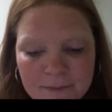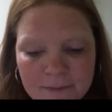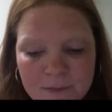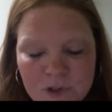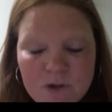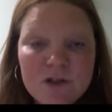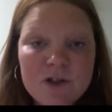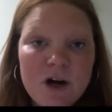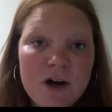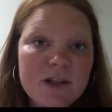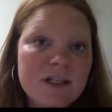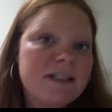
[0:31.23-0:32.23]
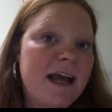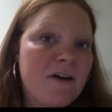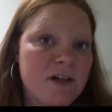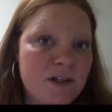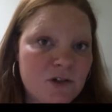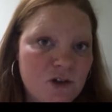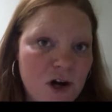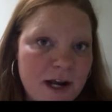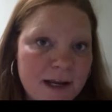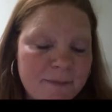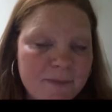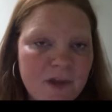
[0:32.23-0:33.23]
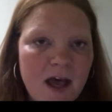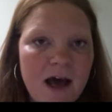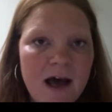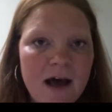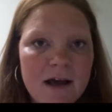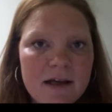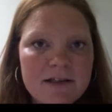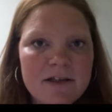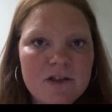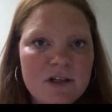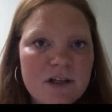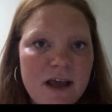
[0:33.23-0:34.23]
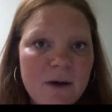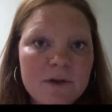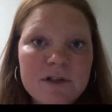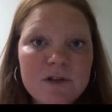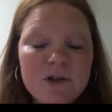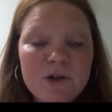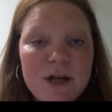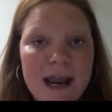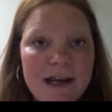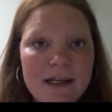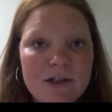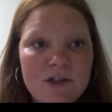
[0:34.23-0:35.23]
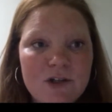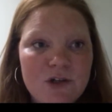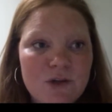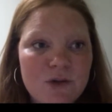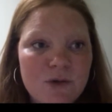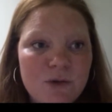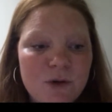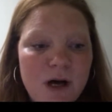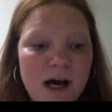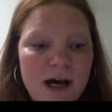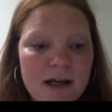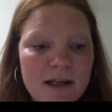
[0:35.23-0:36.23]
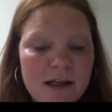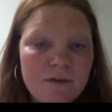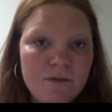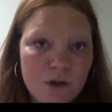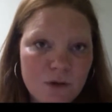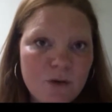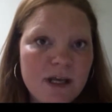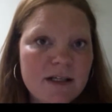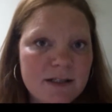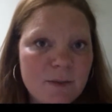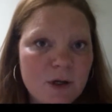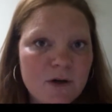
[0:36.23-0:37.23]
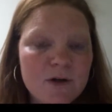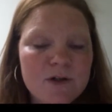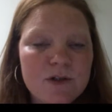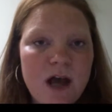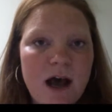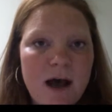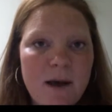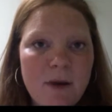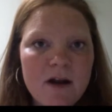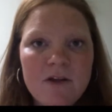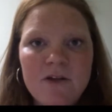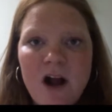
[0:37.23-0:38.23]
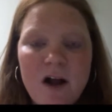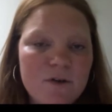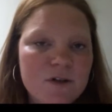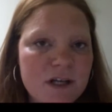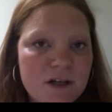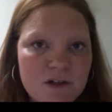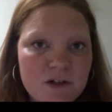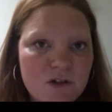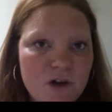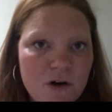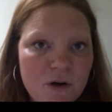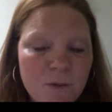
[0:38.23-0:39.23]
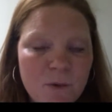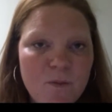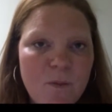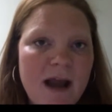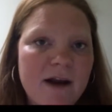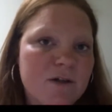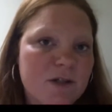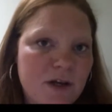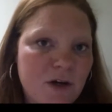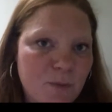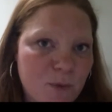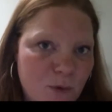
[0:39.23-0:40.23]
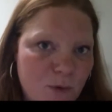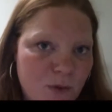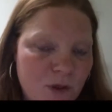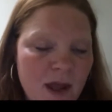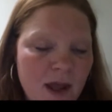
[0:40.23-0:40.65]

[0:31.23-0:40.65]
So to start, the Downeast drawing, essentially that was created to give you exhibitors another conversation starter with buyers at your booth.